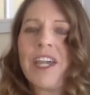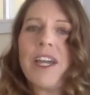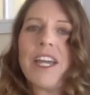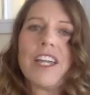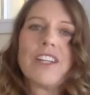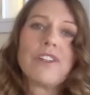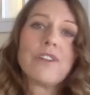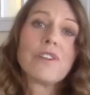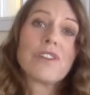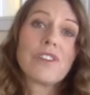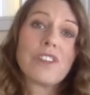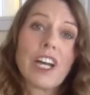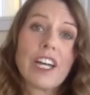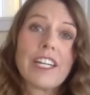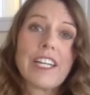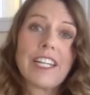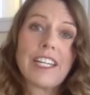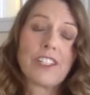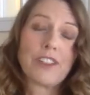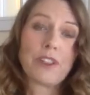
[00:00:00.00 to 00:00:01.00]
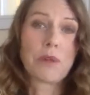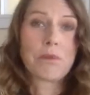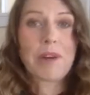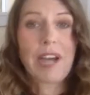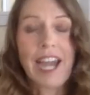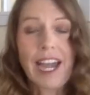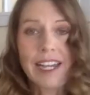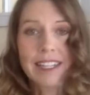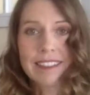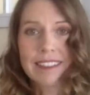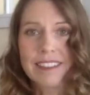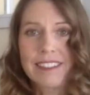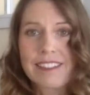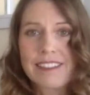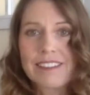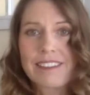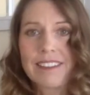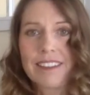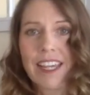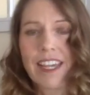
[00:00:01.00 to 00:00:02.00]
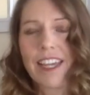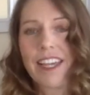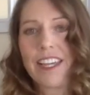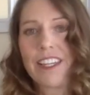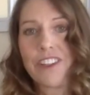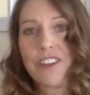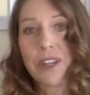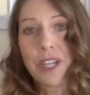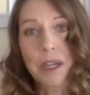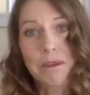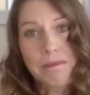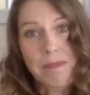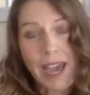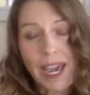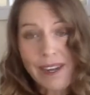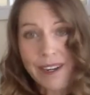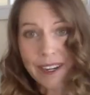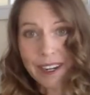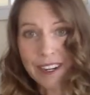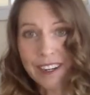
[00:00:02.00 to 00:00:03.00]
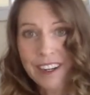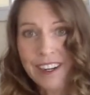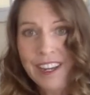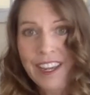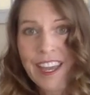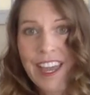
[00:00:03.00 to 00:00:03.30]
and you study and you practice and you get better.